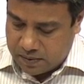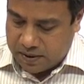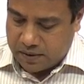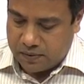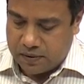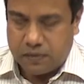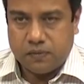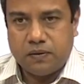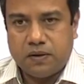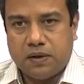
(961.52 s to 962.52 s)
will be equal
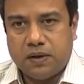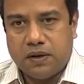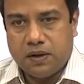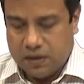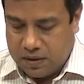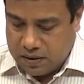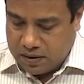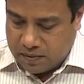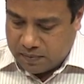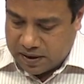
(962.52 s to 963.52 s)
to
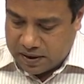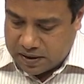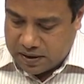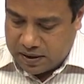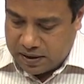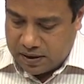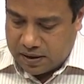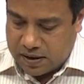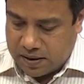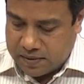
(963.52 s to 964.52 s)
minus d
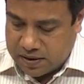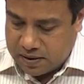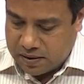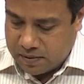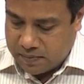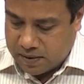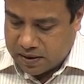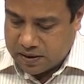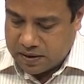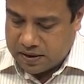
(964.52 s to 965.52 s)
times
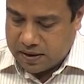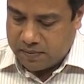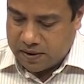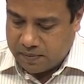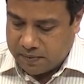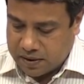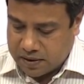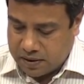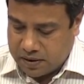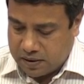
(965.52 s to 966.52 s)
partial c by
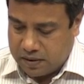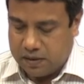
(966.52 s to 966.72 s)
partial r,